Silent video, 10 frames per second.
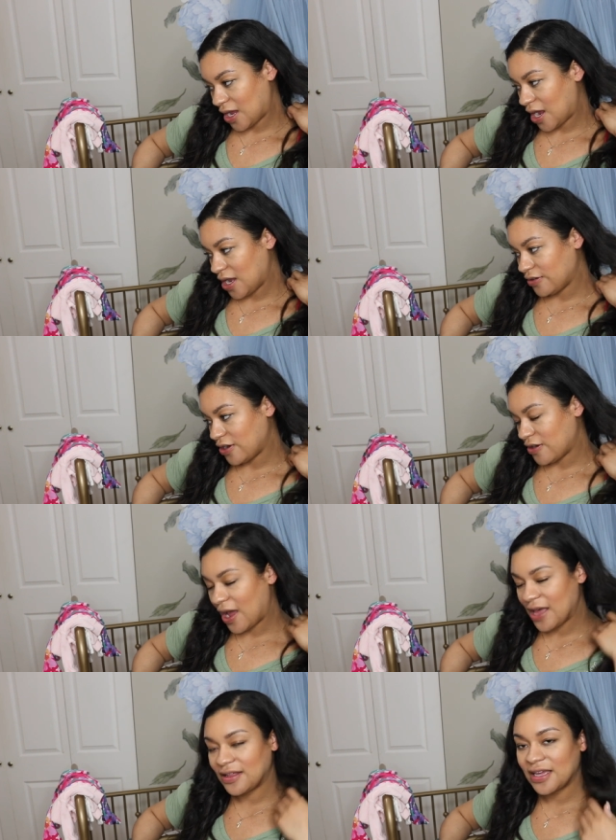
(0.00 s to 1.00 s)
I don't know,
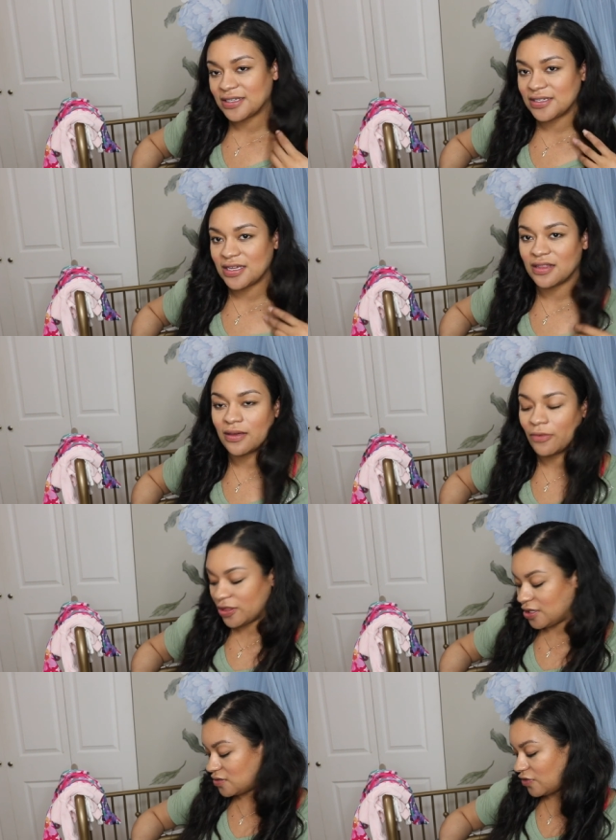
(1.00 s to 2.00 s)
I like seeing them
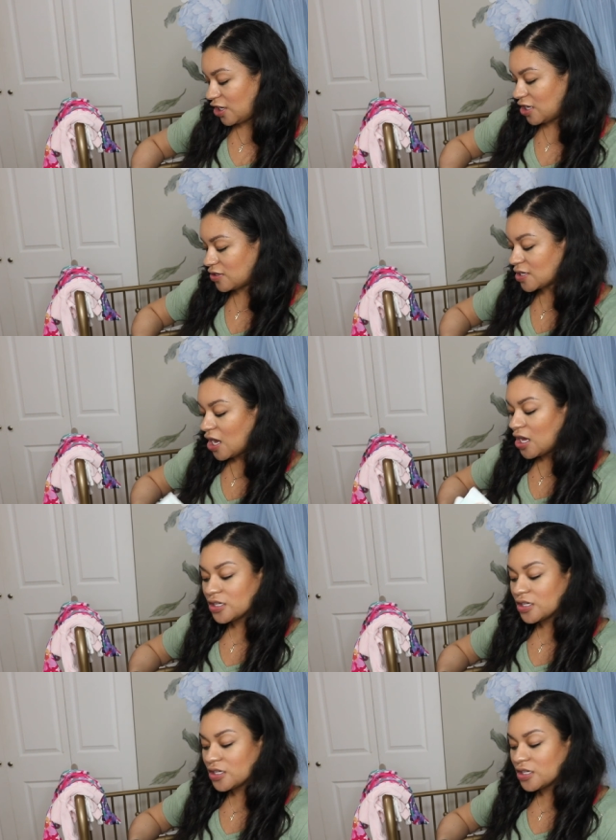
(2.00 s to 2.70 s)
on these videos.